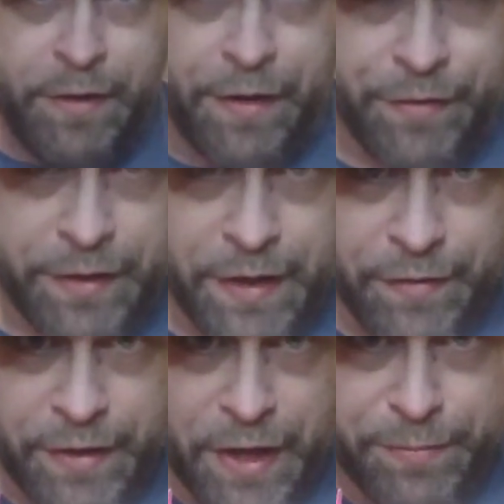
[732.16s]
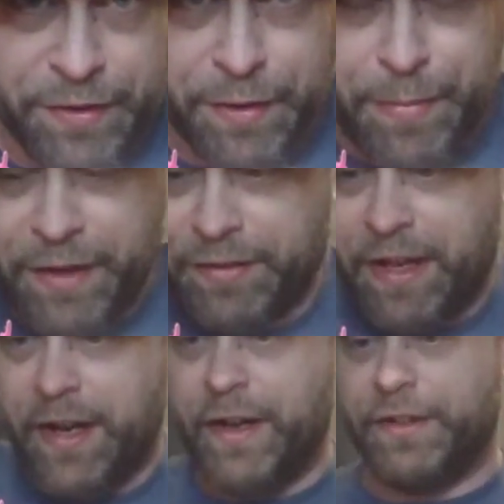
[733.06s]
I have to give it up to the best
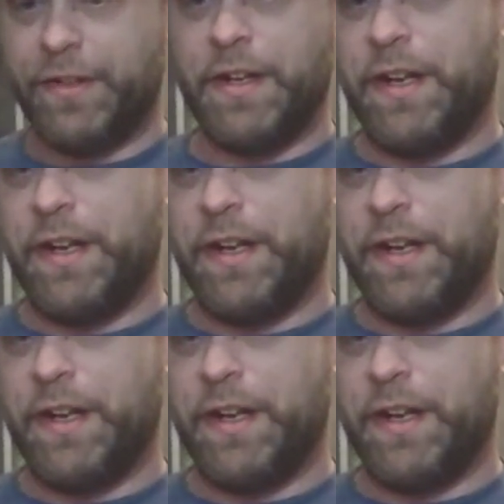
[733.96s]
character in